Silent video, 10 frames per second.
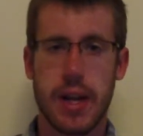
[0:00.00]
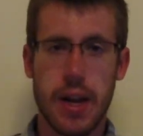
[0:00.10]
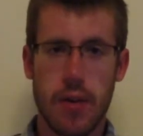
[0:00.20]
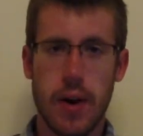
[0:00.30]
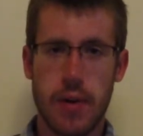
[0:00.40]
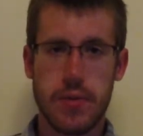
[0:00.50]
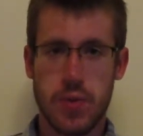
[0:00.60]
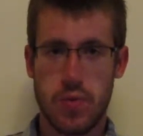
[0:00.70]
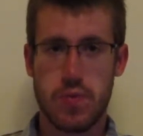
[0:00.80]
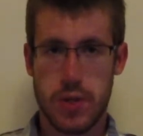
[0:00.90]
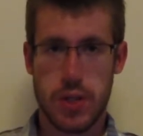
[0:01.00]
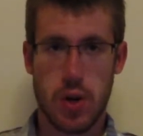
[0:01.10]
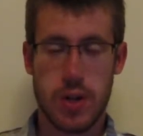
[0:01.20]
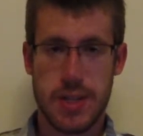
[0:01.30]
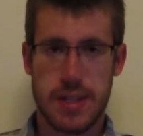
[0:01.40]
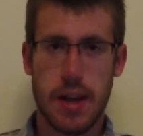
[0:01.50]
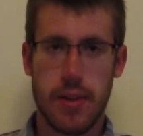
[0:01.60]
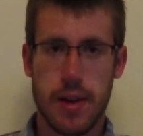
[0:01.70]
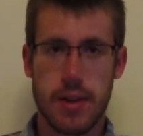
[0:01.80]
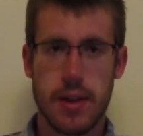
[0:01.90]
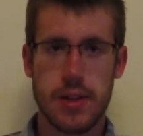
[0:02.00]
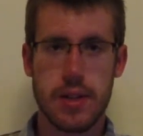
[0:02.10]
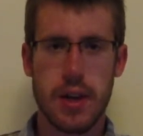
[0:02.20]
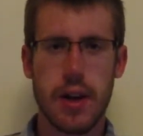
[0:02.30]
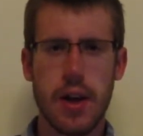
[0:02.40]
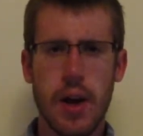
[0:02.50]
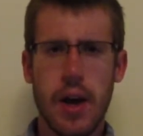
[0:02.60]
get around to start selling this thing.